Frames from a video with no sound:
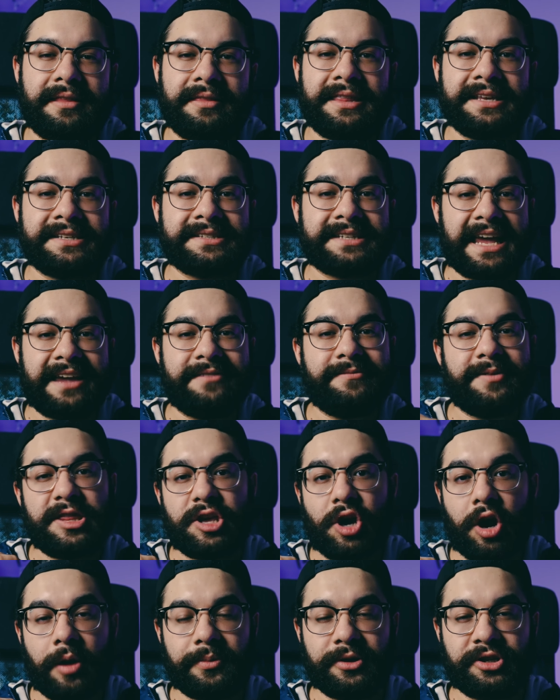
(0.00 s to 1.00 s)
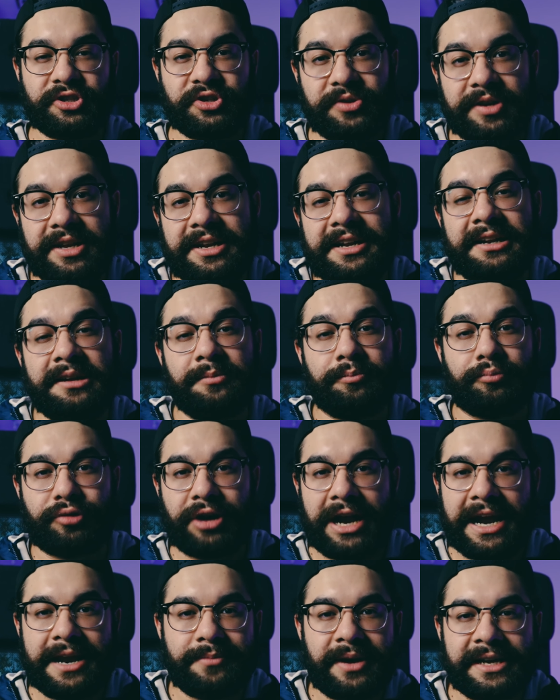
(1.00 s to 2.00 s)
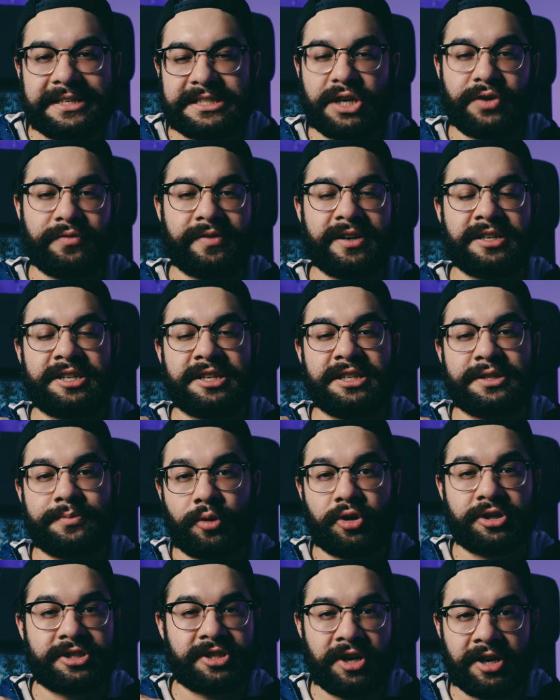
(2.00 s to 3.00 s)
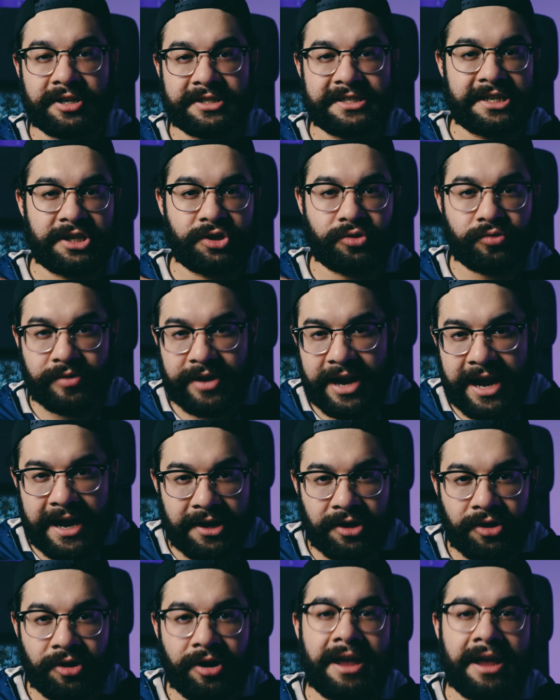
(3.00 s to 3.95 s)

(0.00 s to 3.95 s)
This gave me the opportunity to brand myself as a sports content creator,